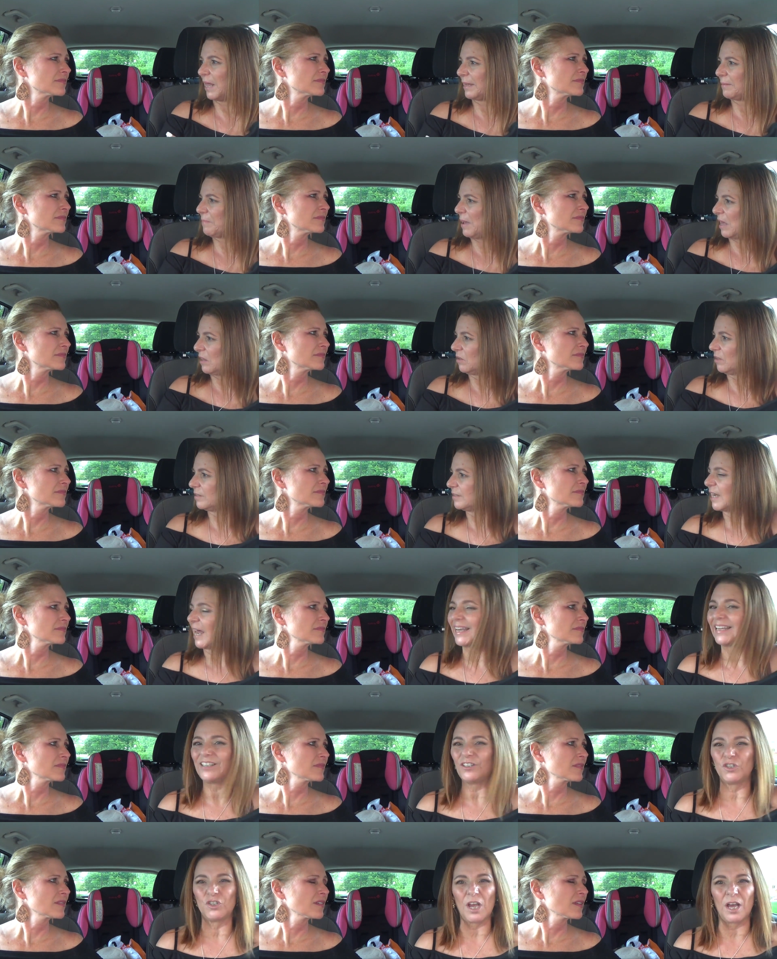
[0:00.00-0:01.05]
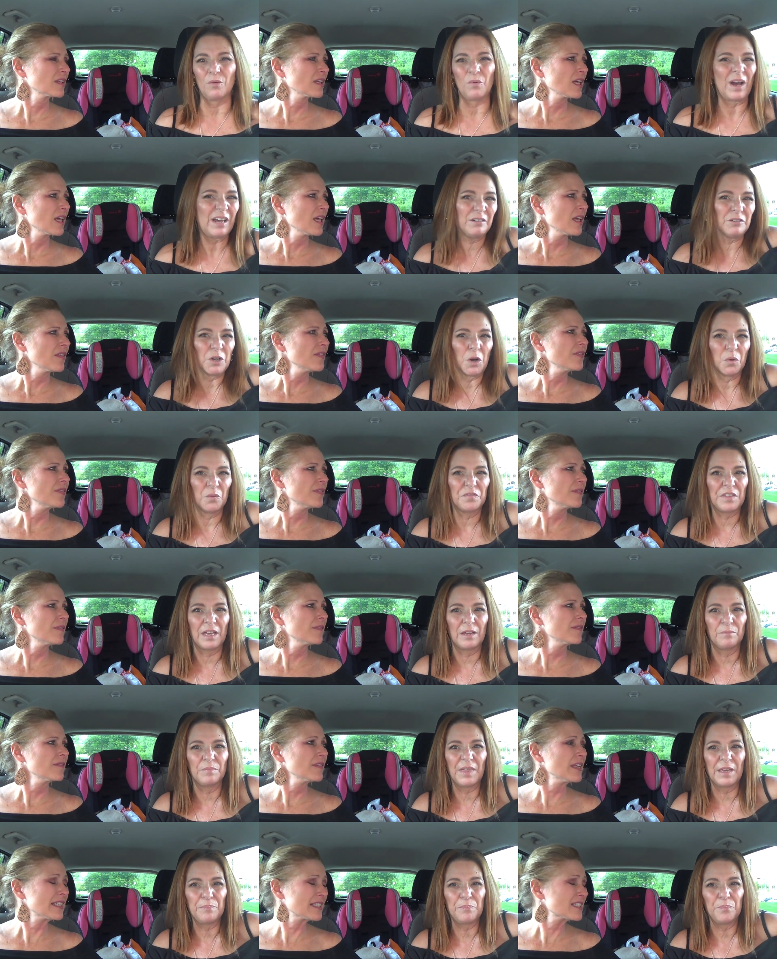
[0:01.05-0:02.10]
Speaker 1: like pellet, not inject. Well, I don't know if they
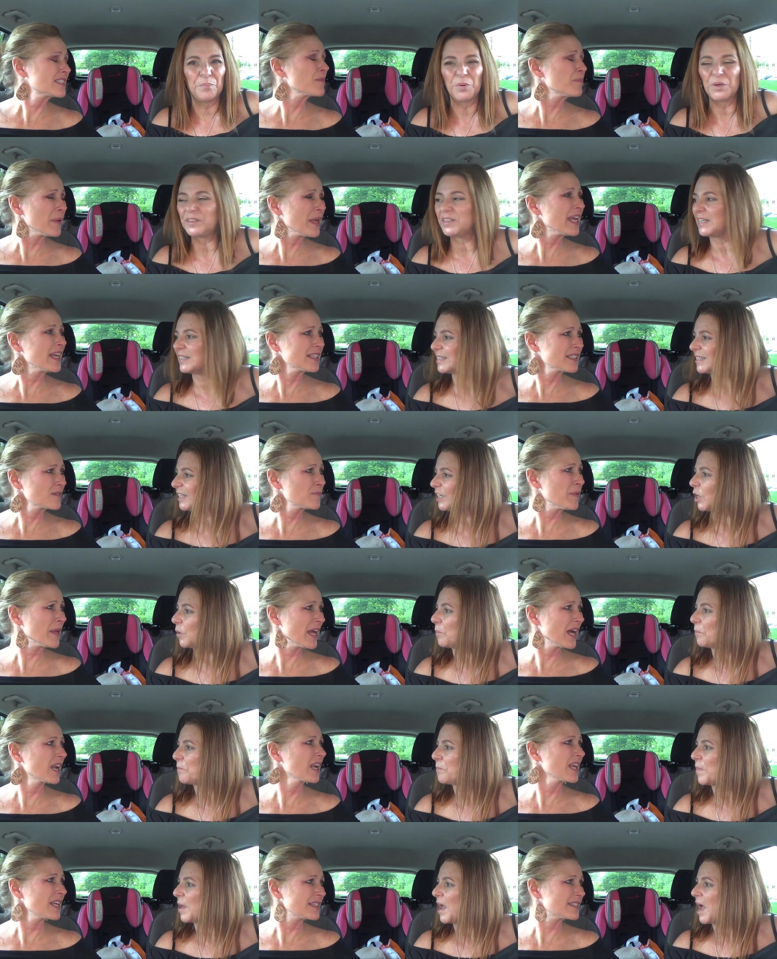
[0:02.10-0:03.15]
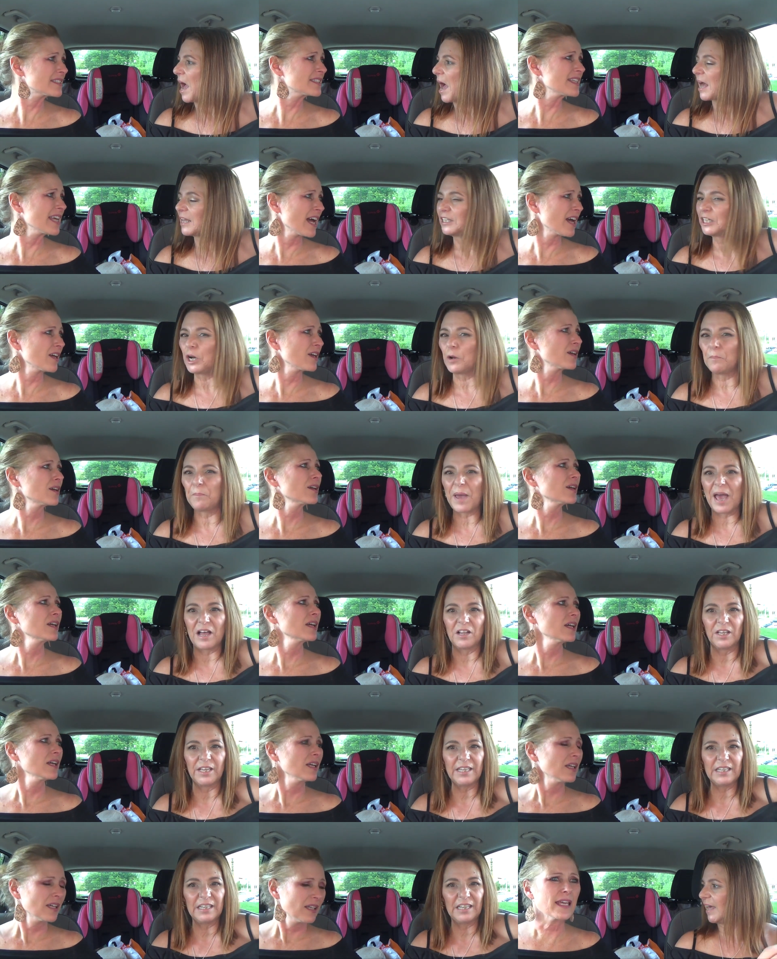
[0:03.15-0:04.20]
they it's put the, these little pellets, yeah. a little
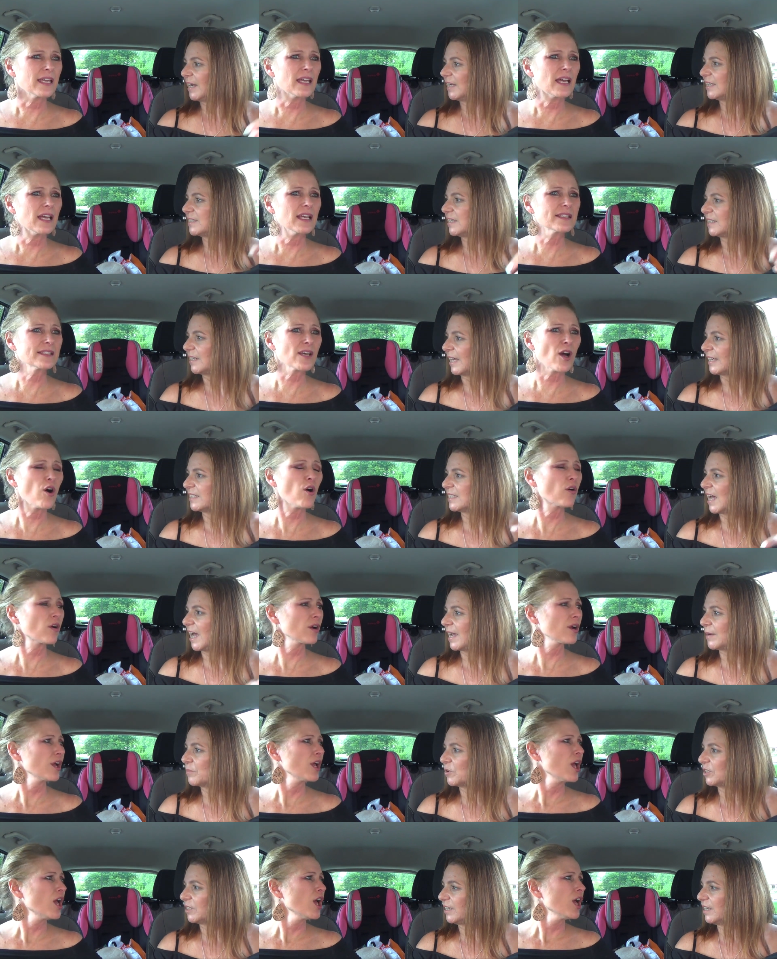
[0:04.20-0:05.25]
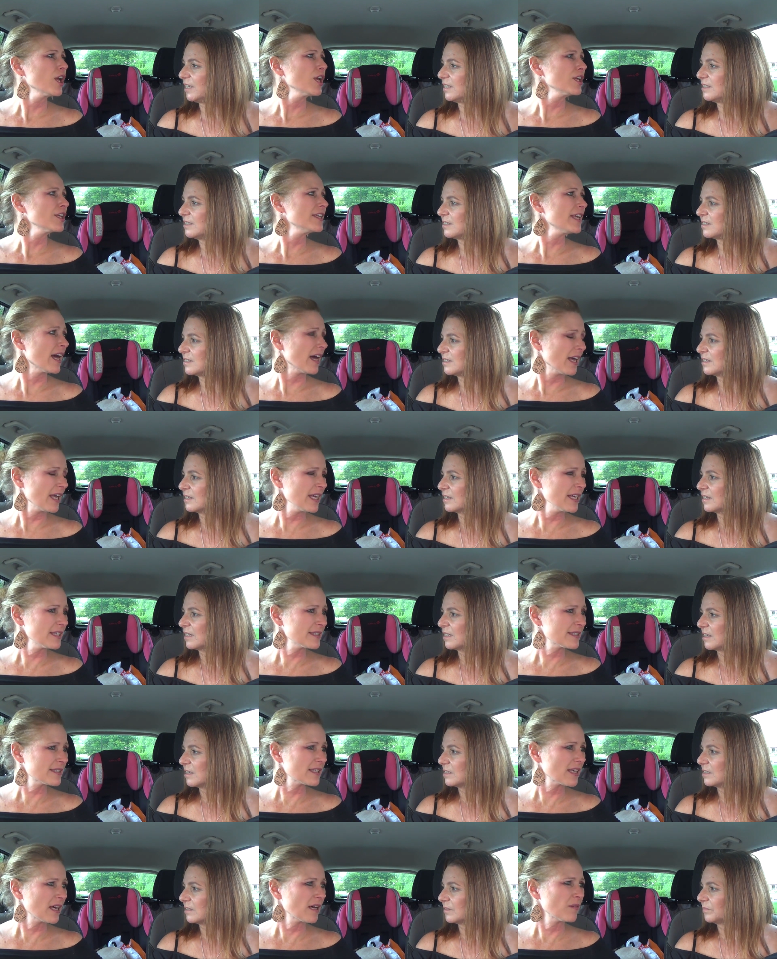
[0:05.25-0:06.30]
pellet, and, it's a it like time release? Yeah,
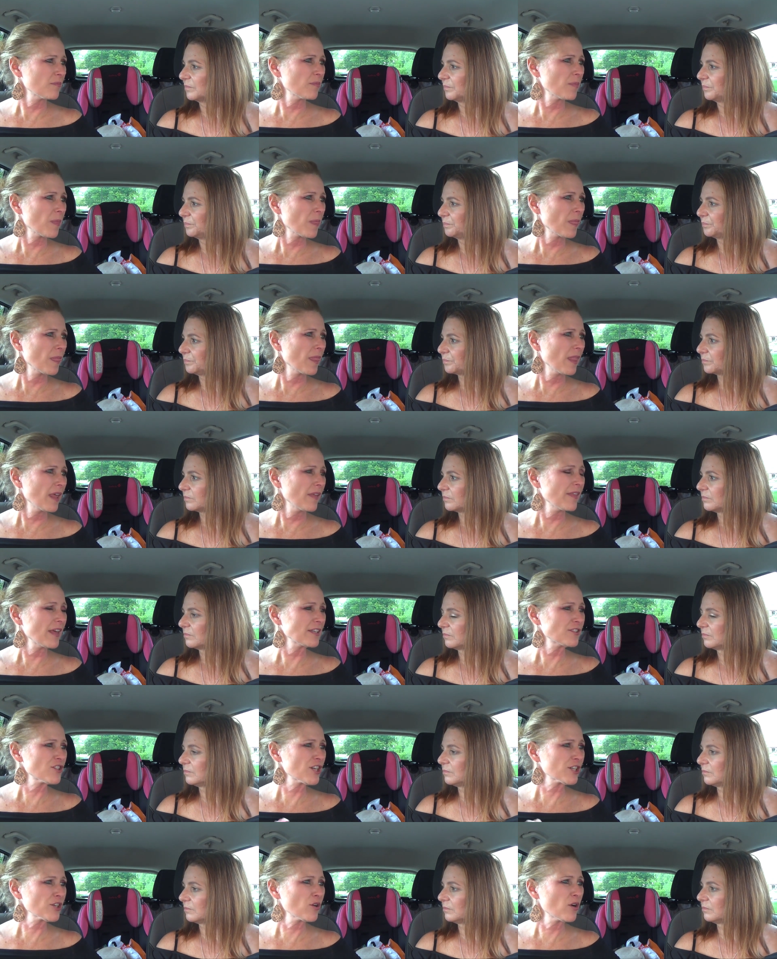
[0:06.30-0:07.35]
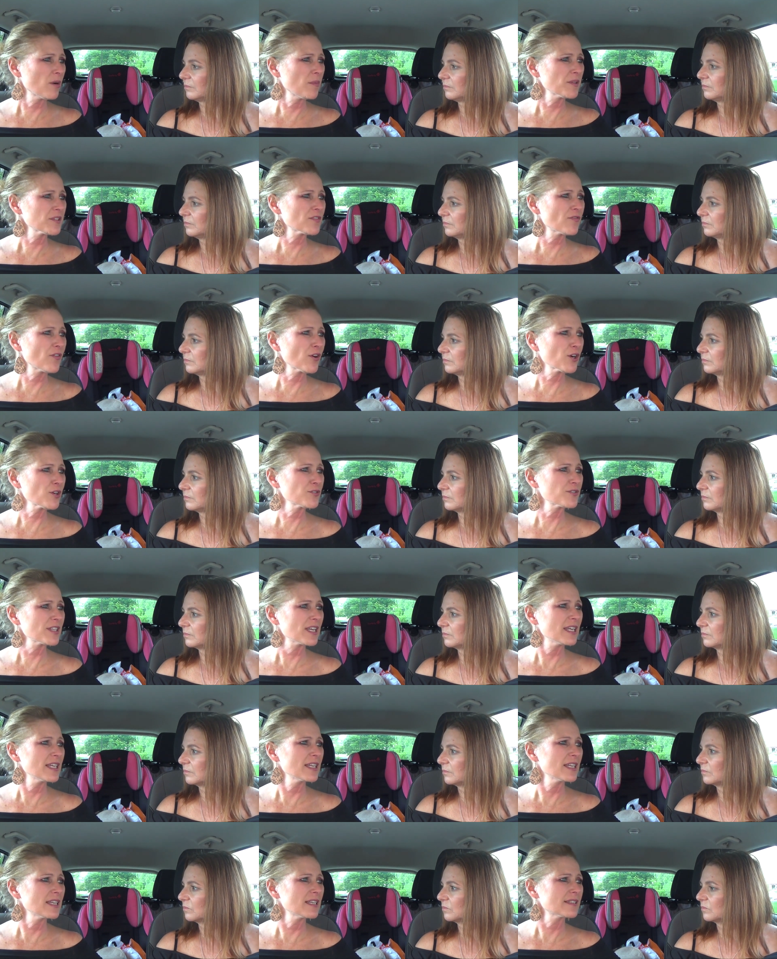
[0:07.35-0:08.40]
Speaker 2: it's uh, they check your hormones first.
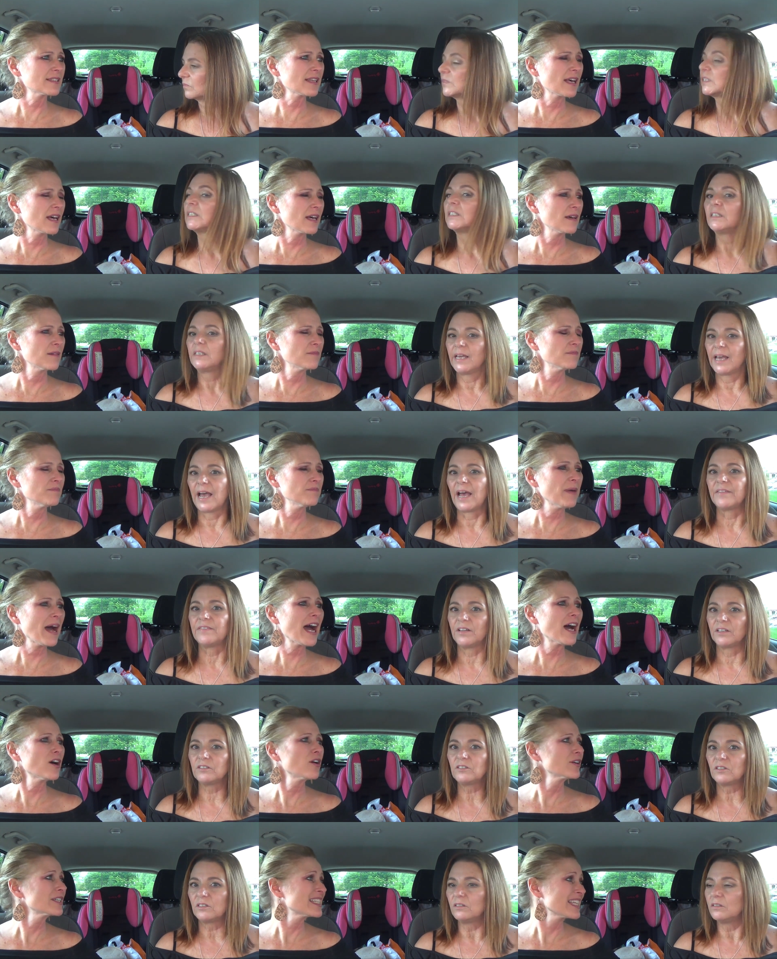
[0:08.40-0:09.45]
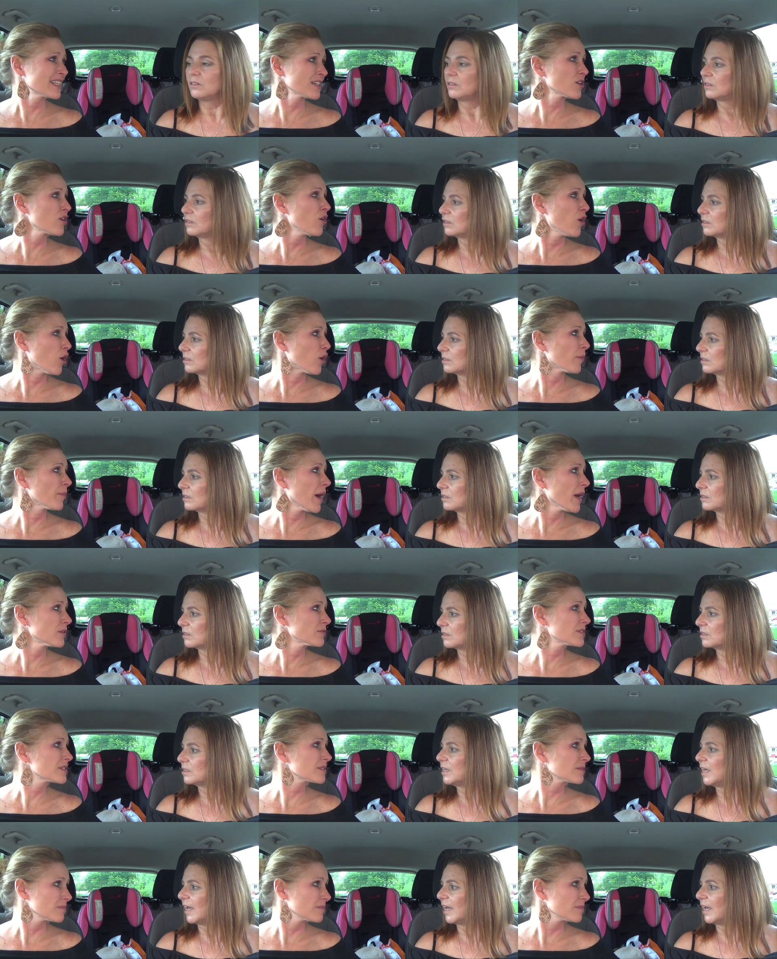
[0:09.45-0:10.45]
It is uh, yeah, bioidentical hormones.